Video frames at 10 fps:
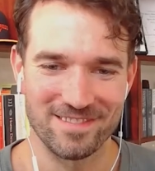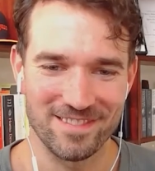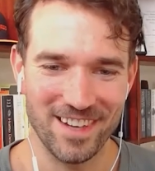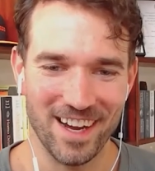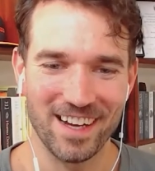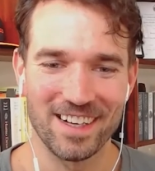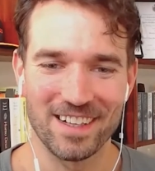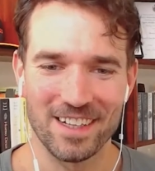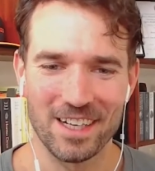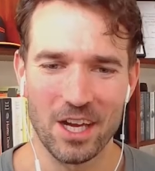Yeah.
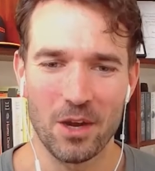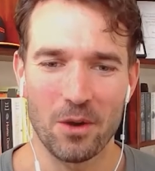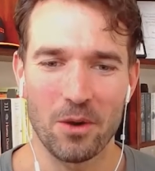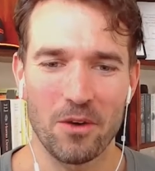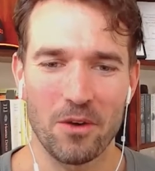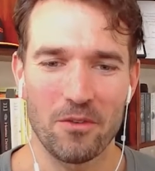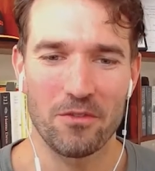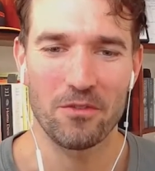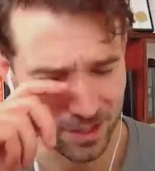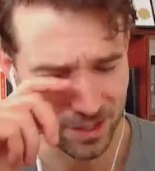Well, for those
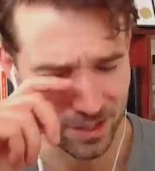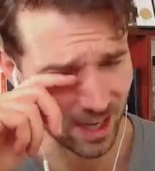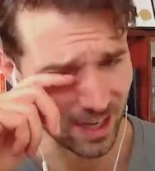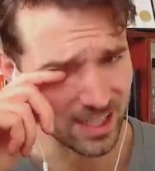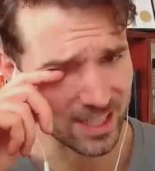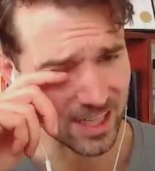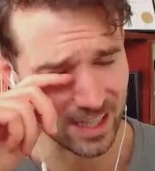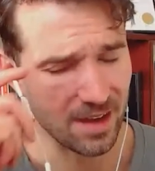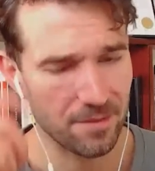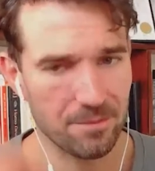that are listening that
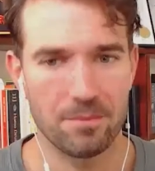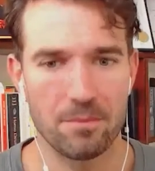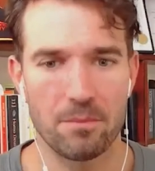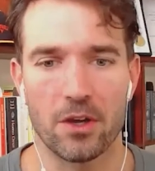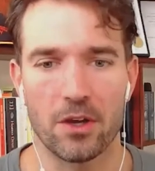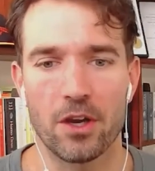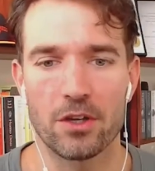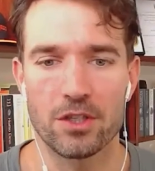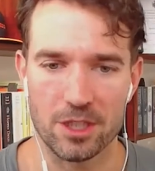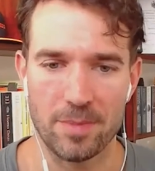might not know too
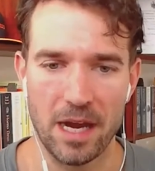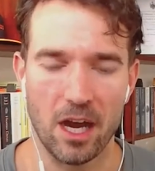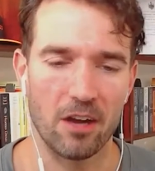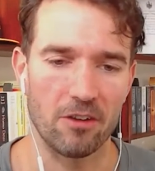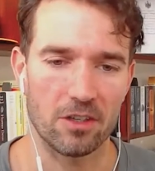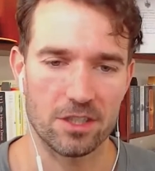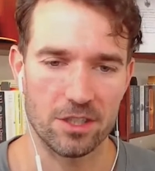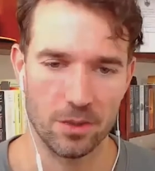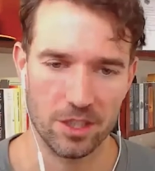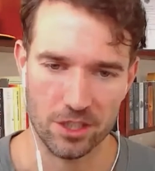much about Hyrox, do you want
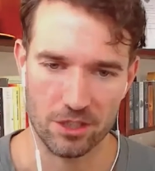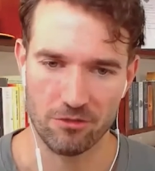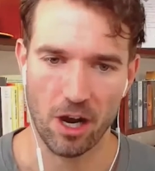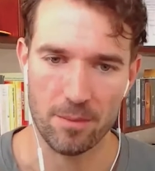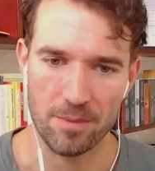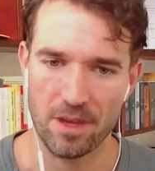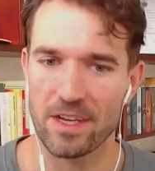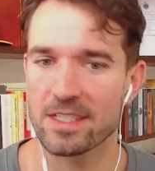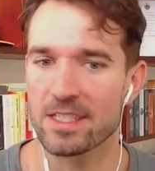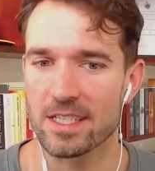to describe the
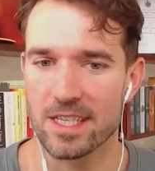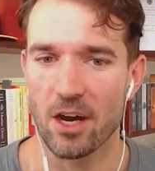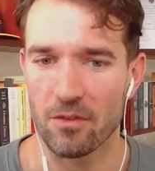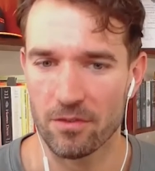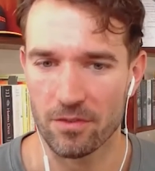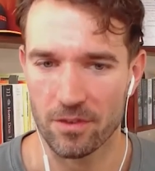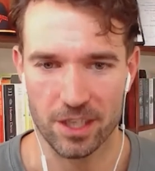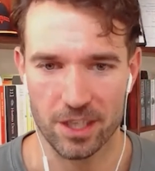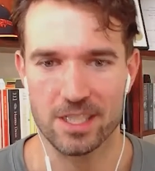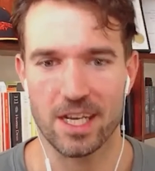event itself? Like you
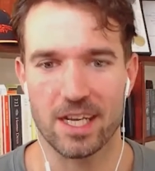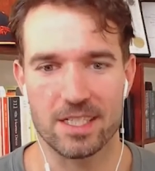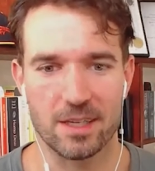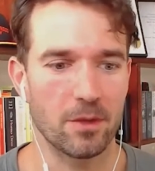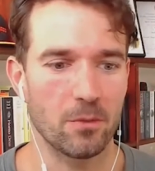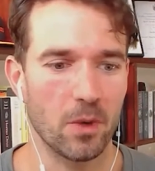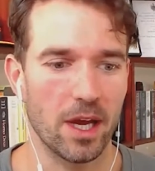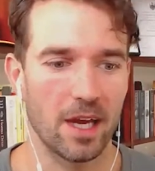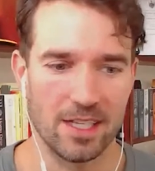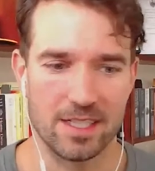said, it's something where
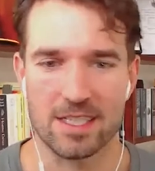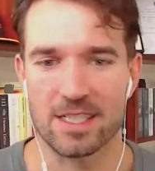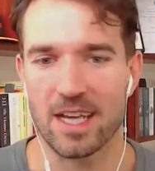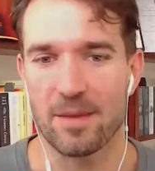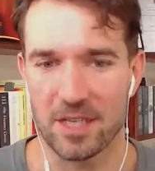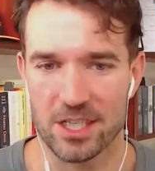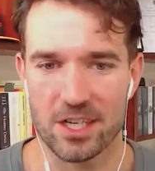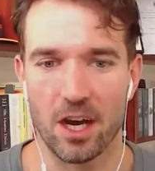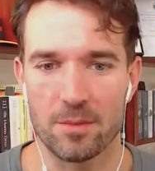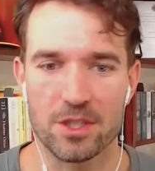it's the same each
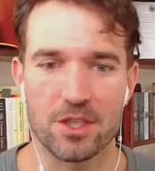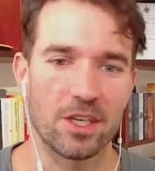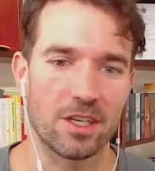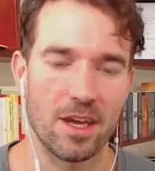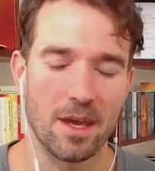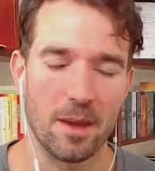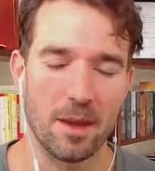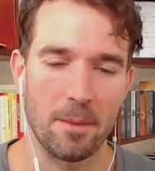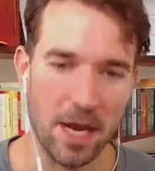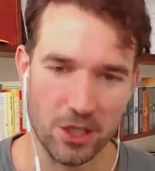time, so you can
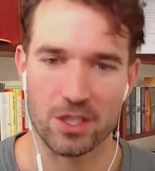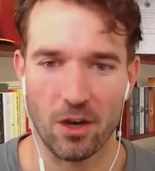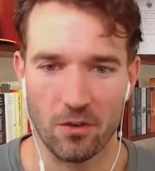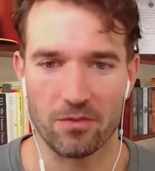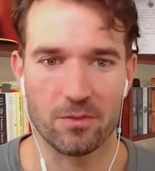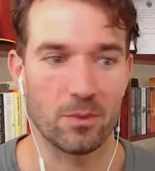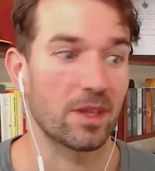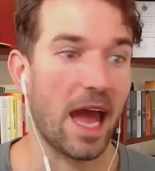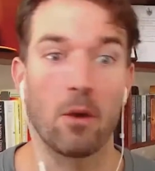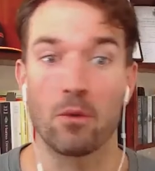measure yourself with
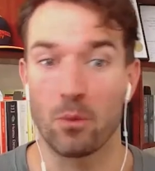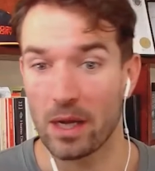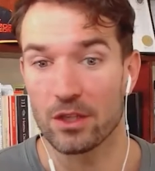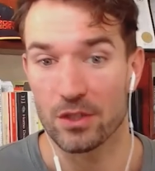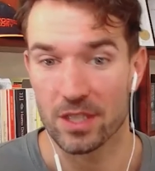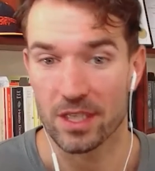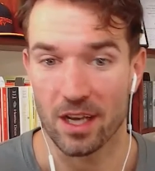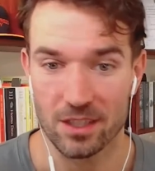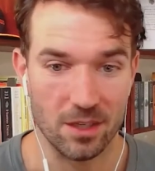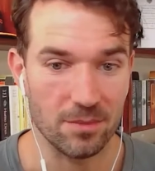how well you did
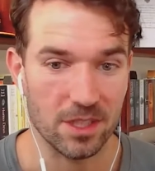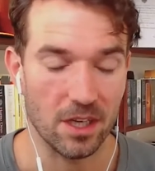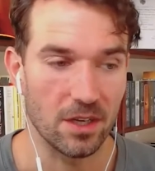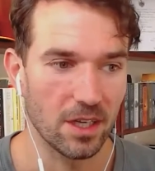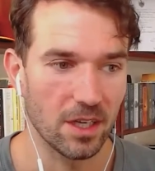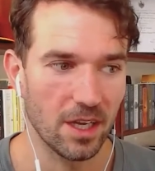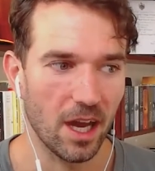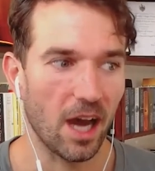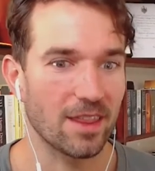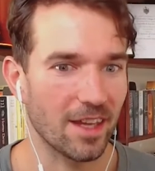last time. So
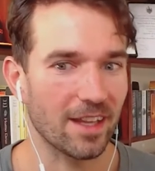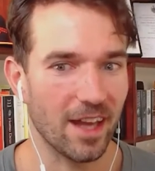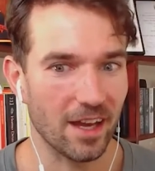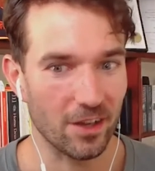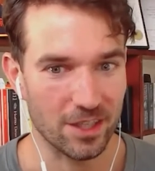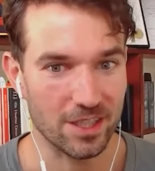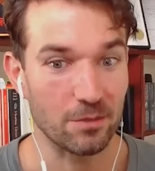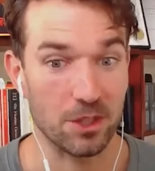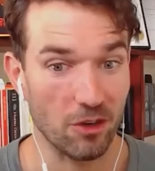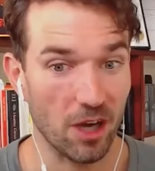I think that, like you said, it
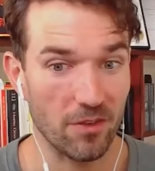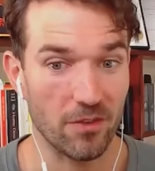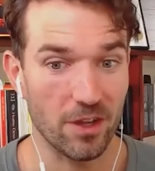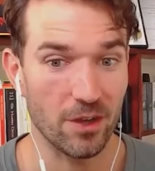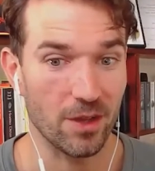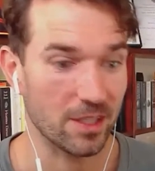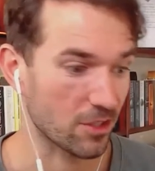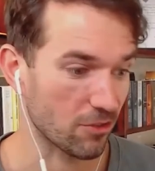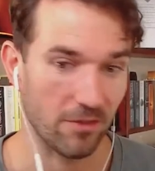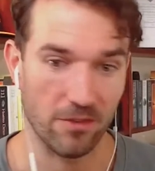was a driver for you. That's a
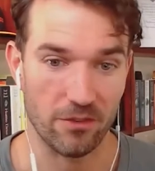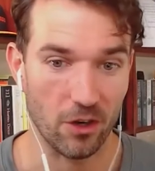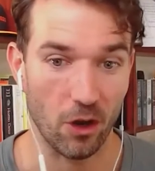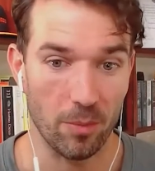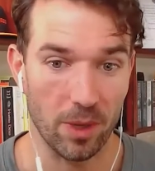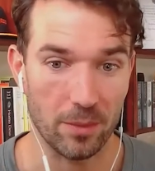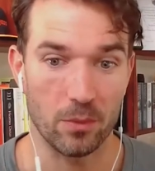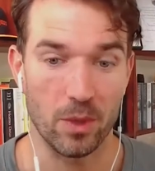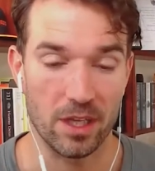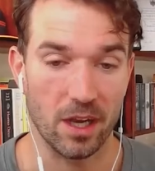driver for a lot of people
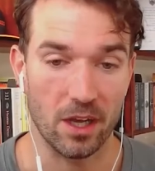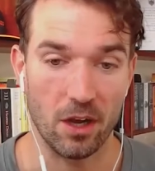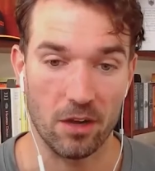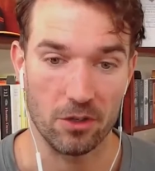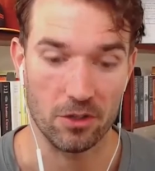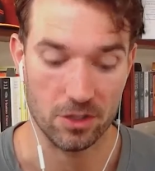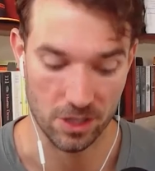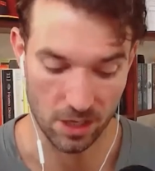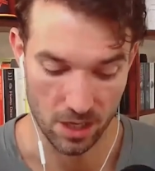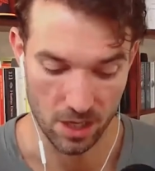why they like Hyrox.
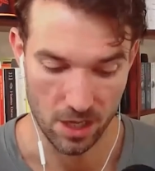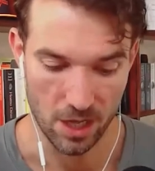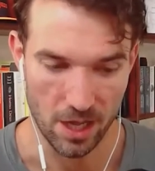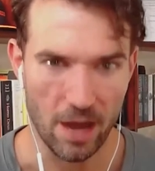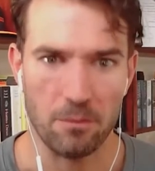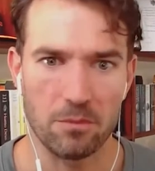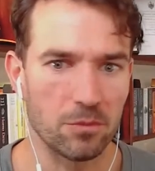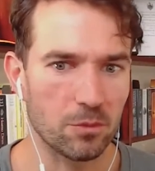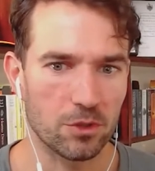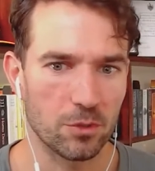So yeah, do
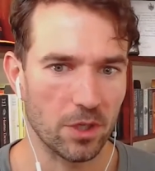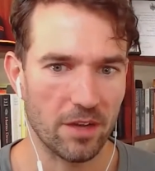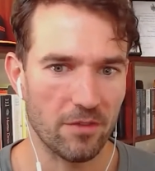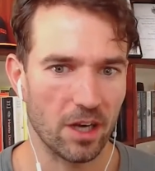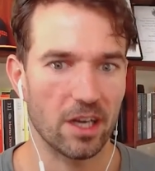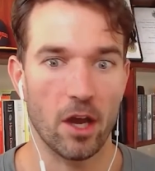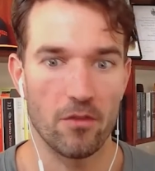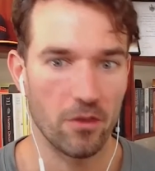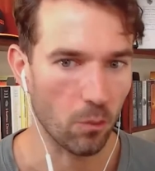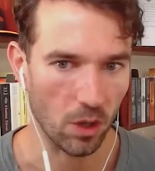you want to give an
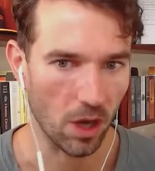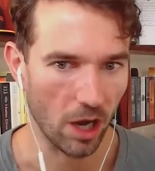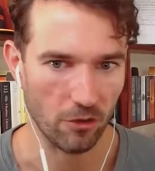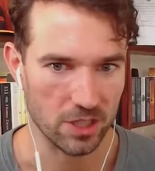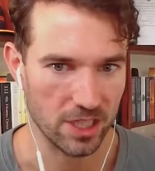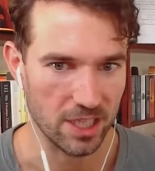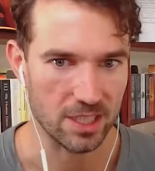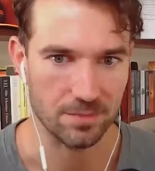overview of what Hyrox is?